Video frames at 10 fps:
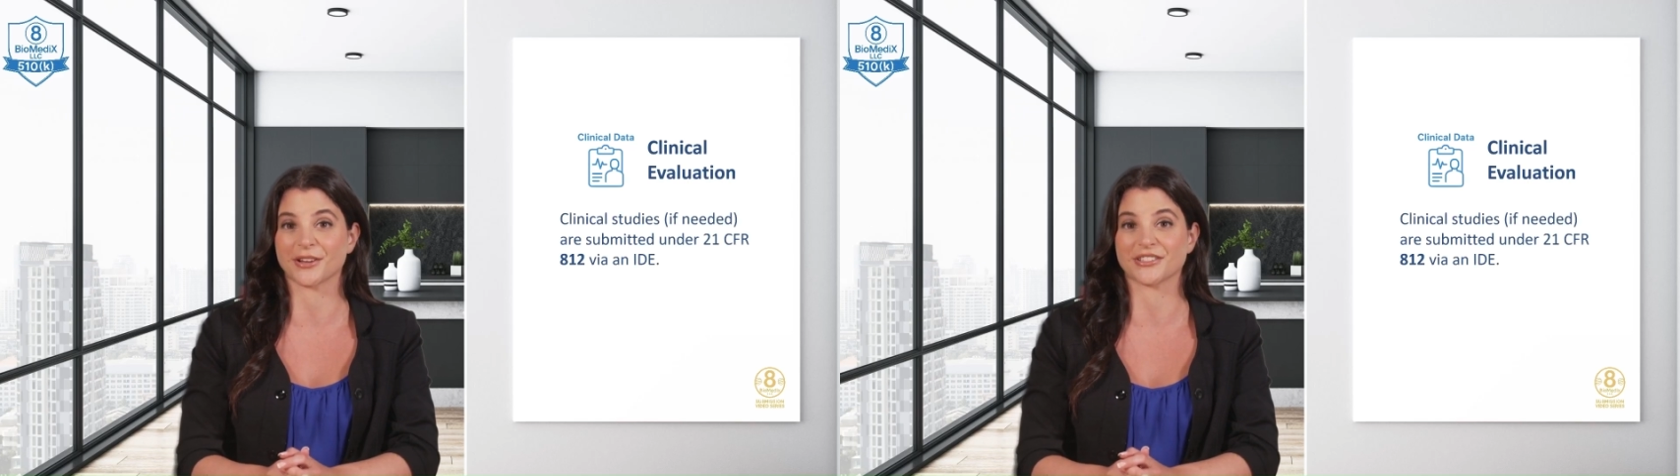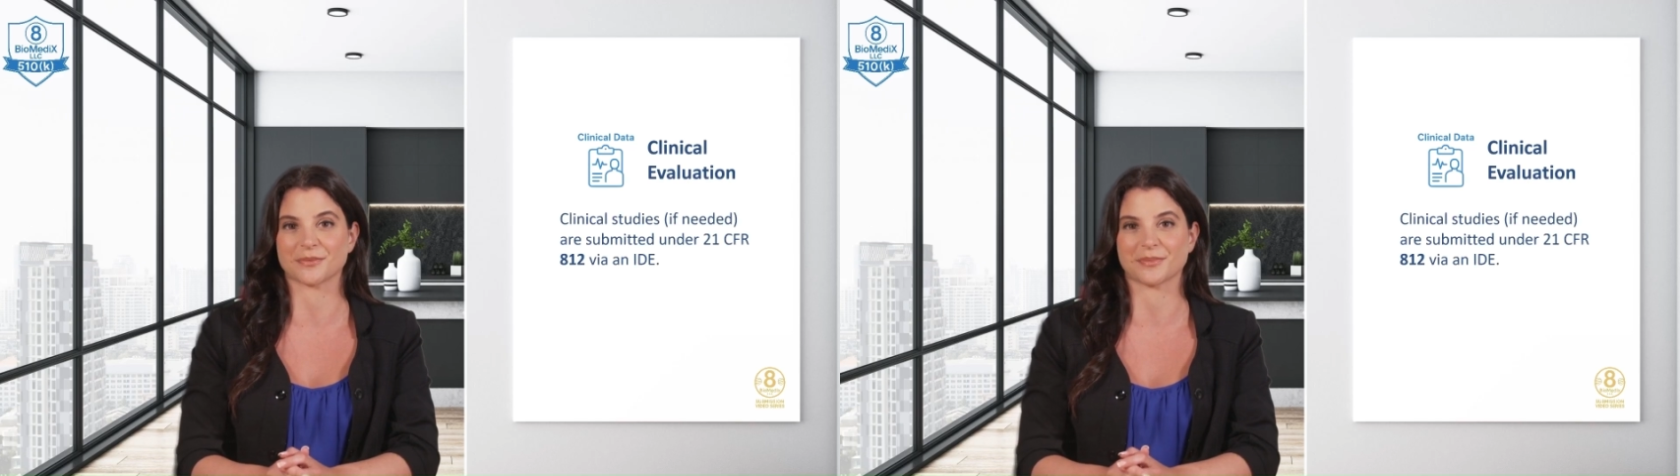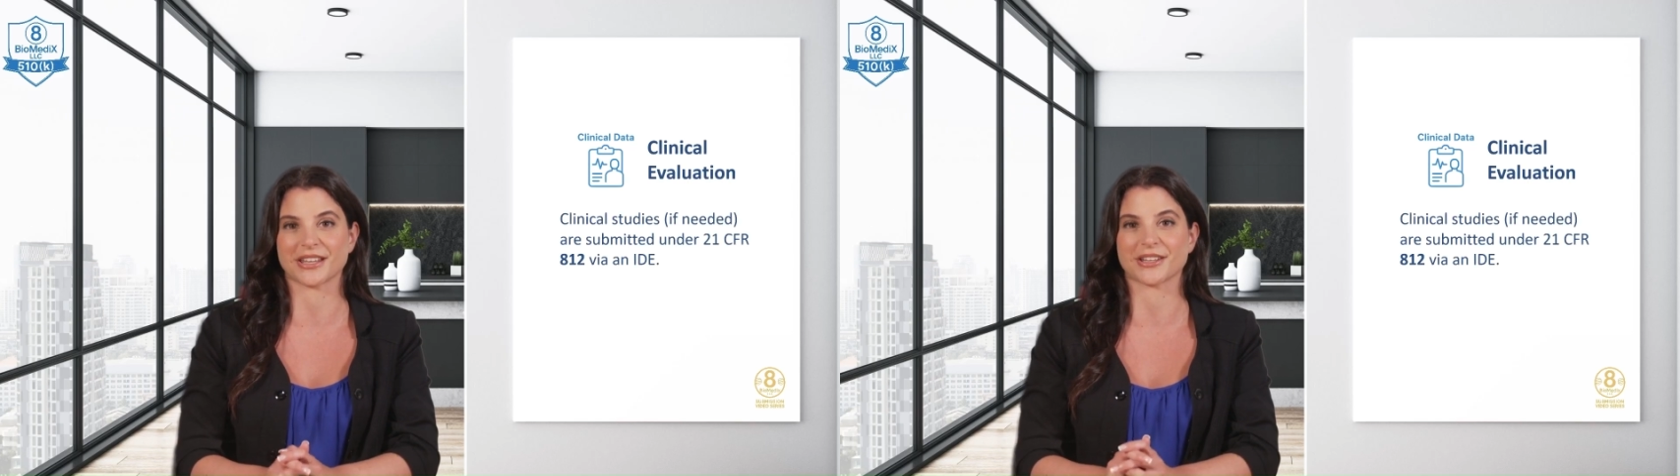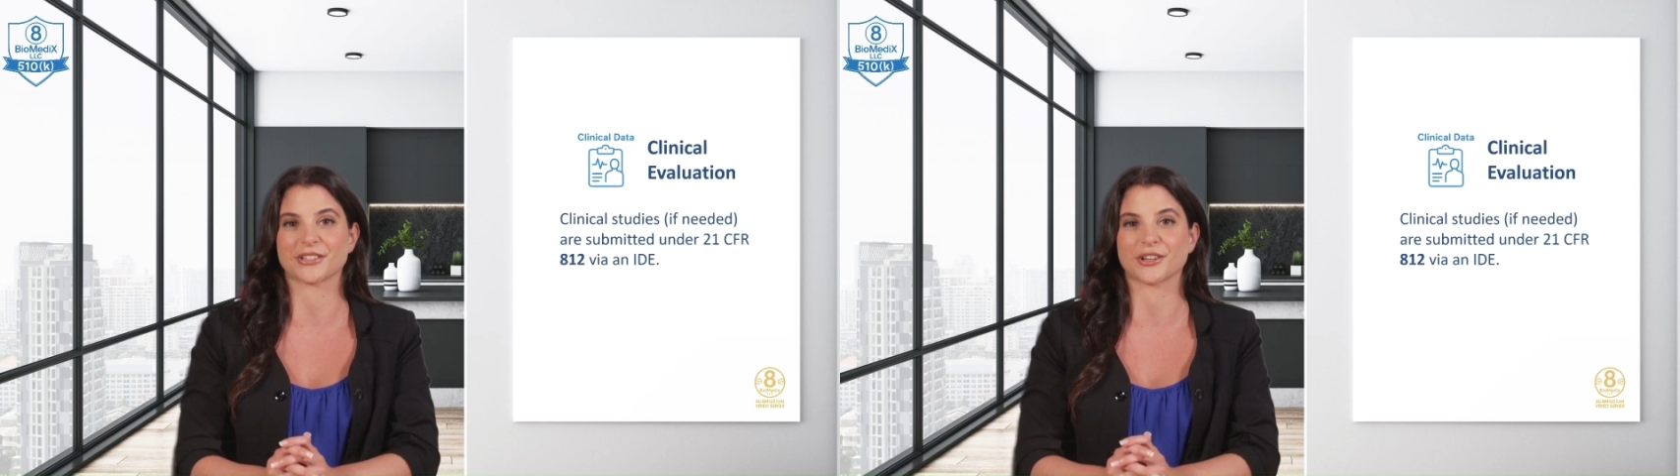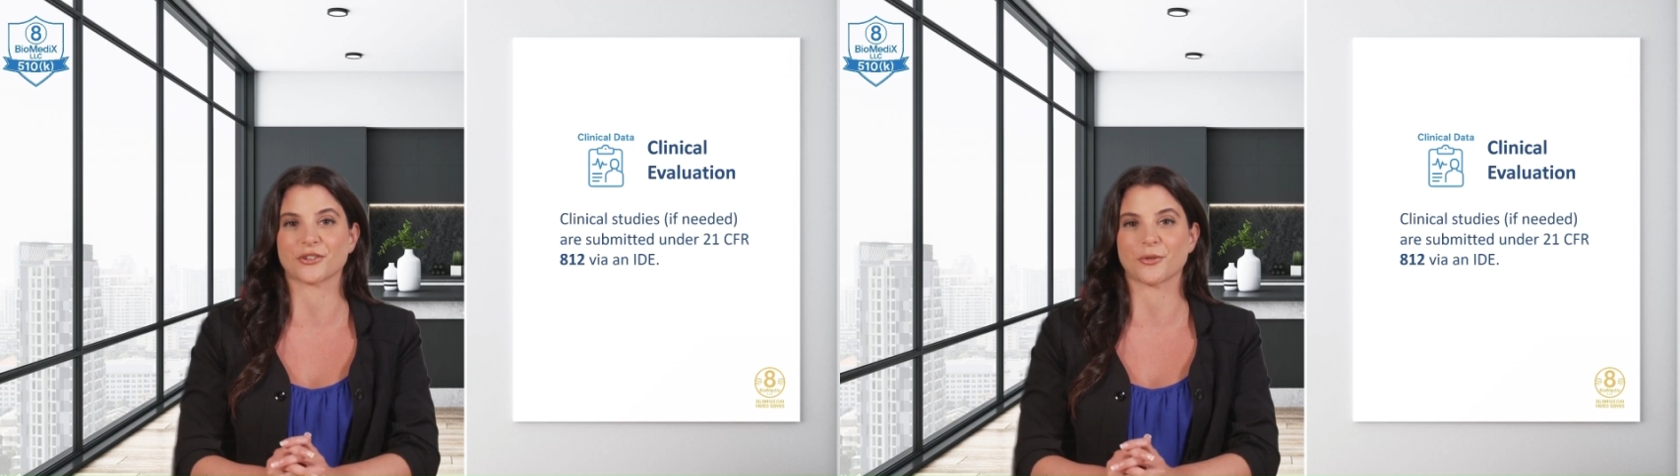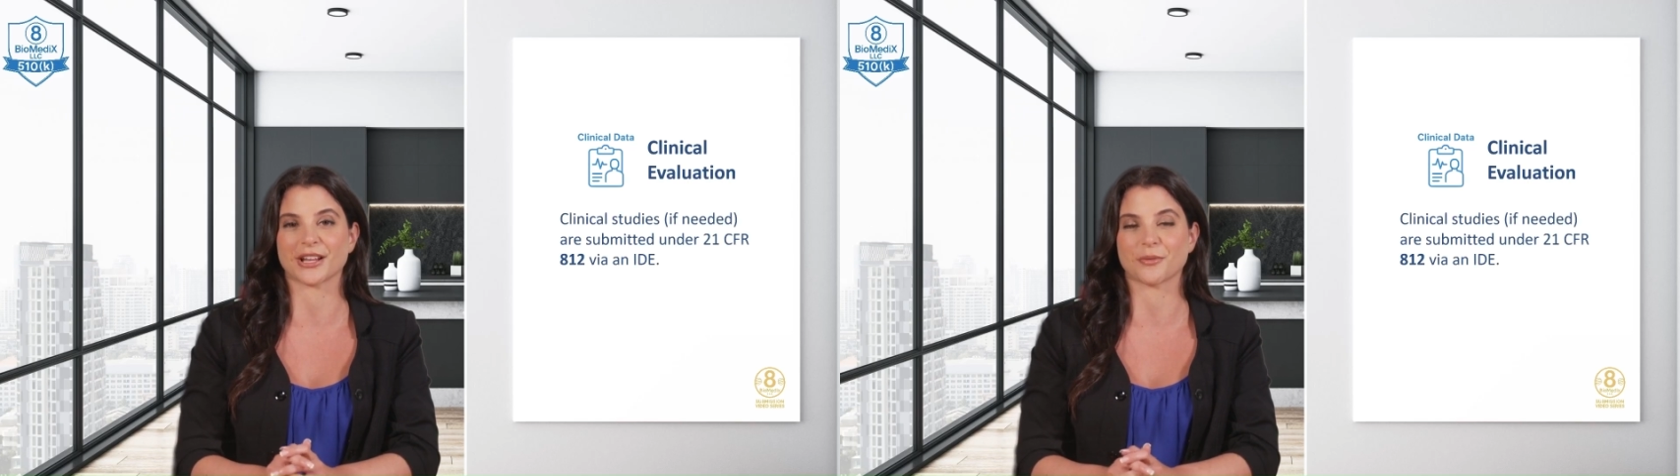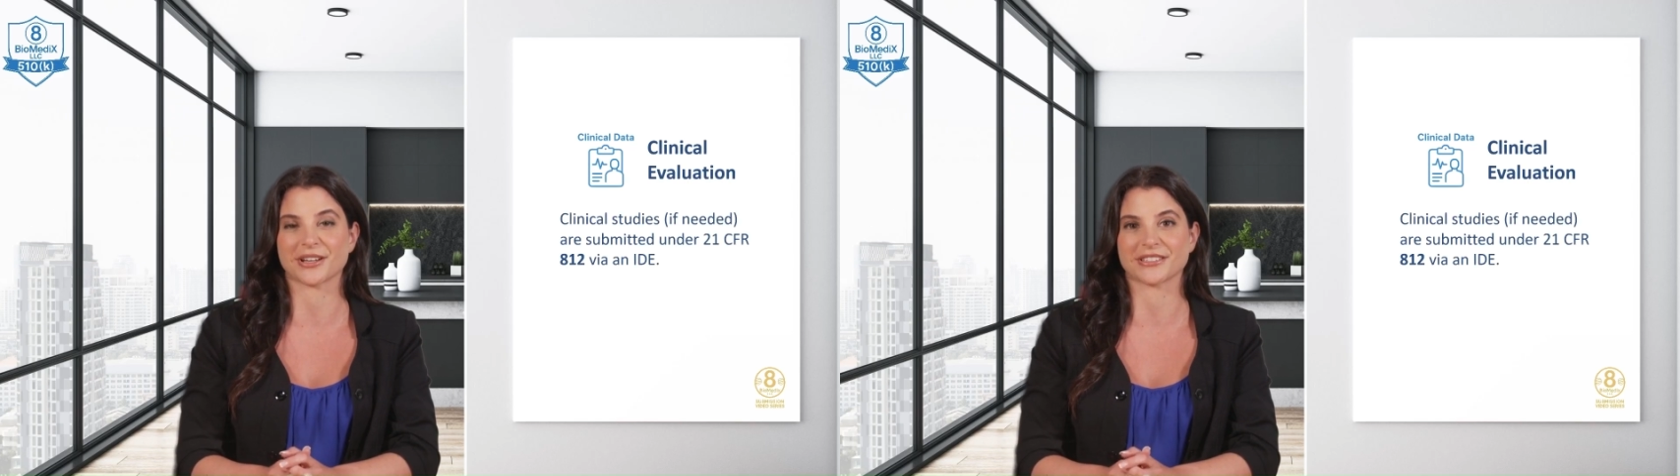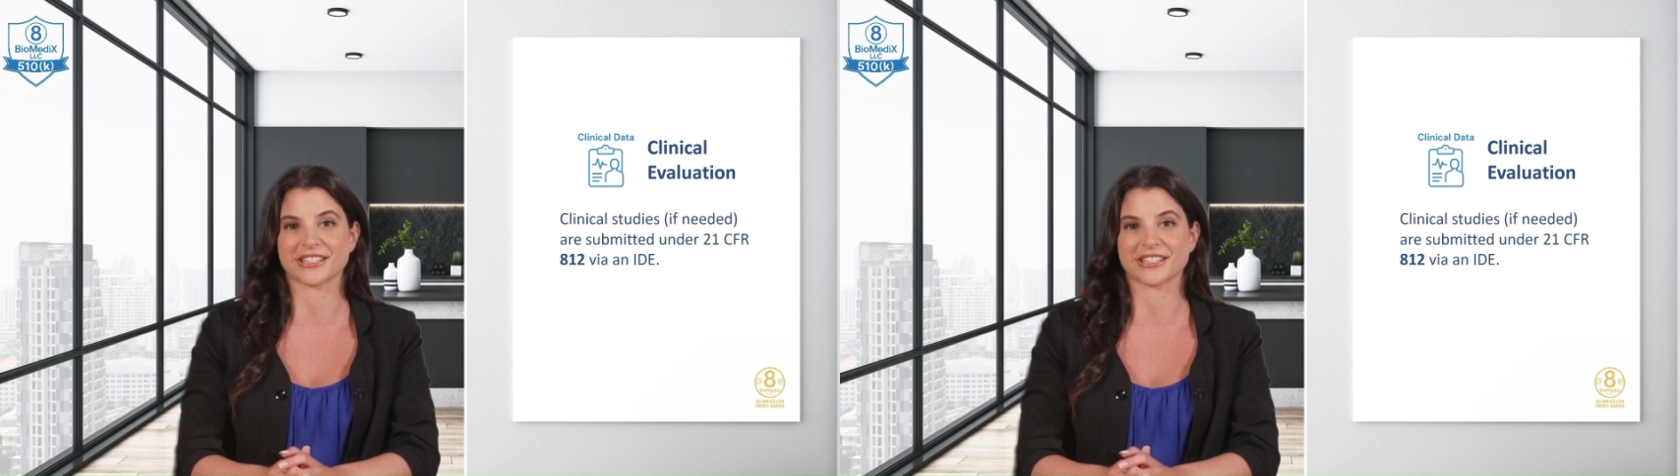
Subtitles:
are submitted under 21